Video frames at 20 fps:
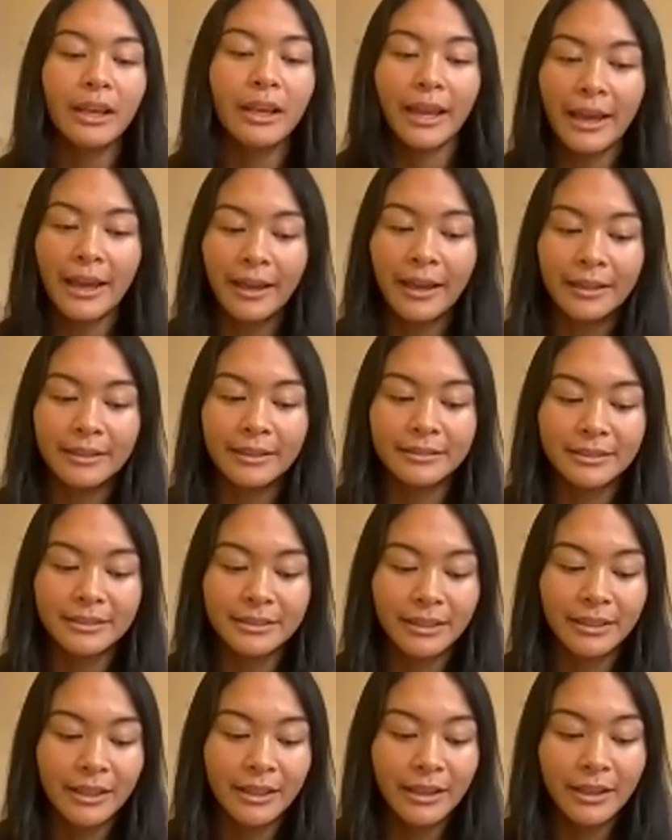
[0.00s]

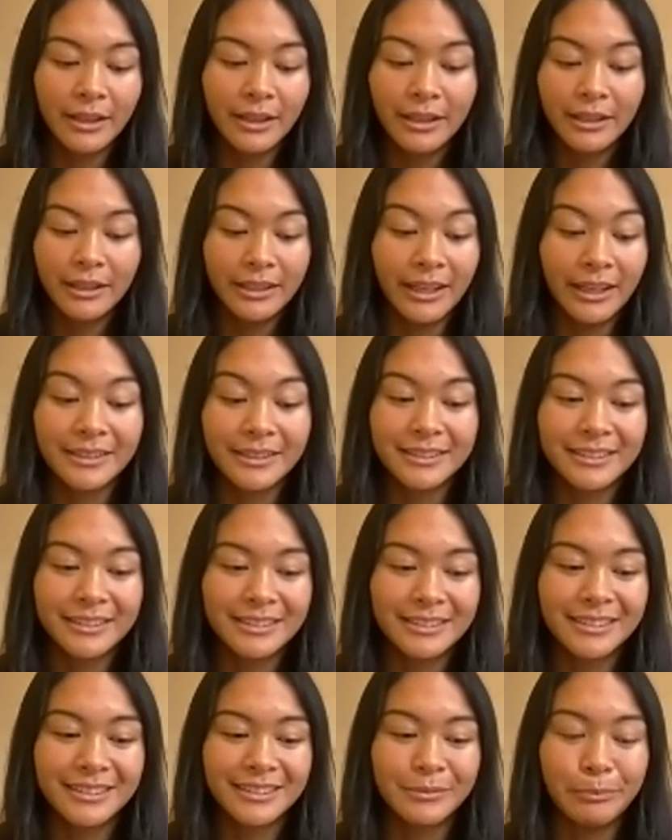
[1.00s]
And
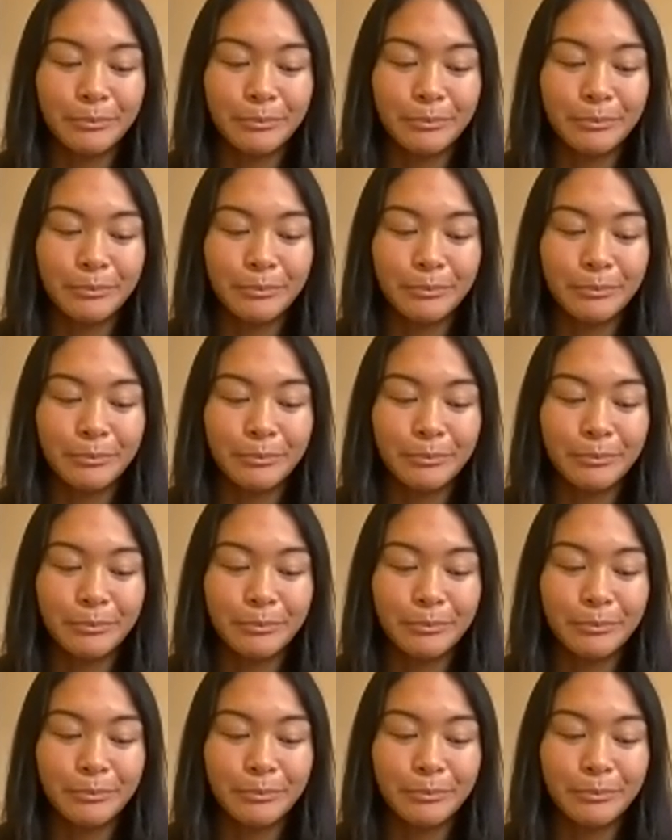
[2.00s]
yes,